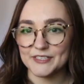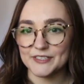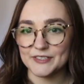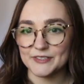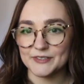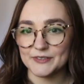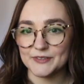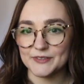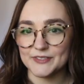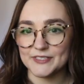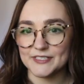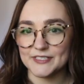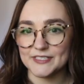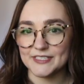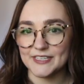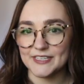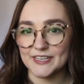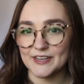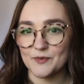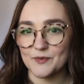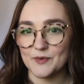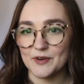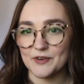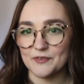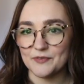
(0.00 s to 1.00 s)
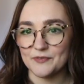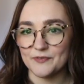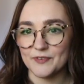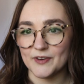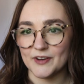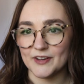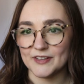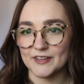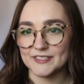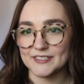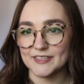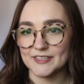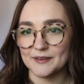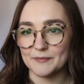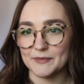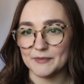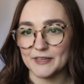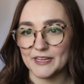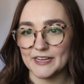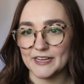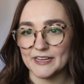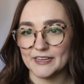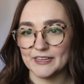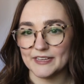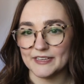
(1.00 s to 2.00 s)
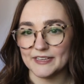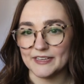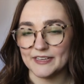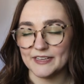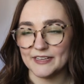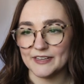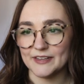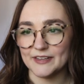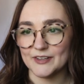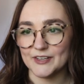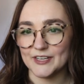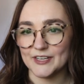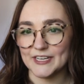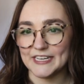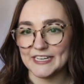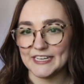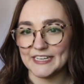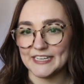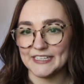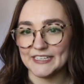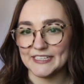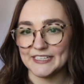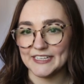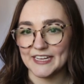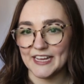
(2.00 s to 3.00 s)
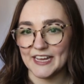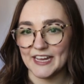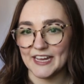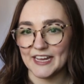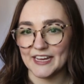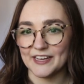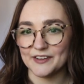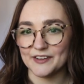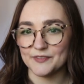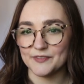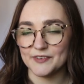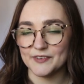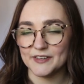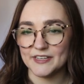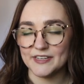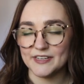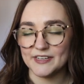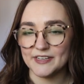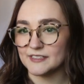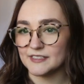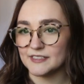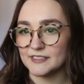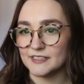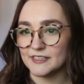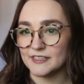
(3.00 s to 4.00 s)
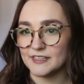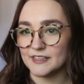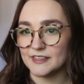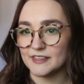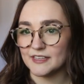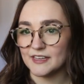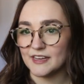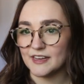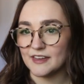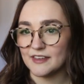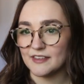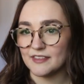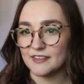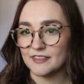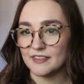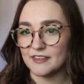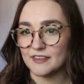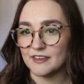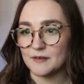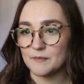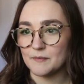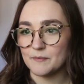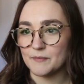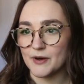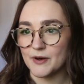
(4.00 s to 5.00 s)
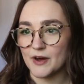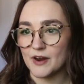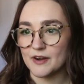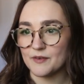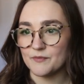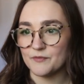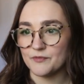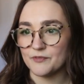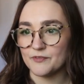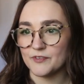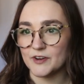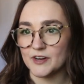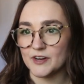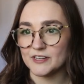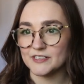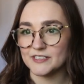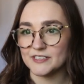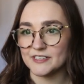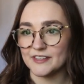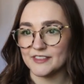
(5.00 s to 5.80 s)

to see what fonts I'm liking here in Canva. I think the bottom font